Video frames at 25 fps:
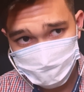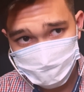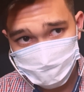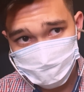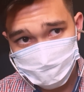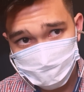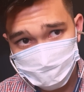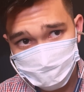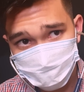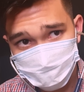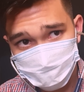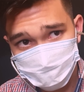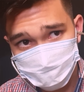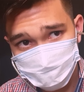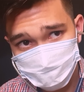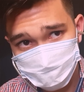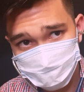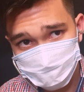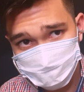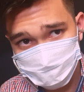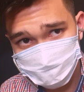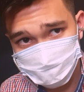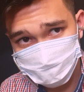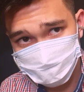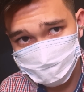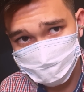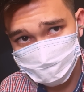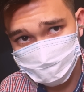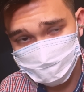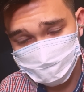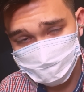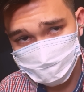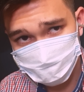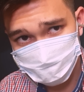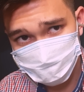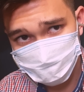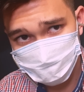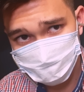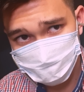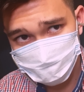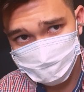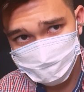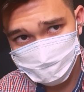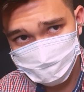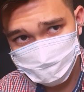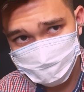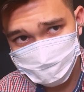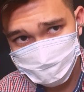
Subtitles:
And then on top here.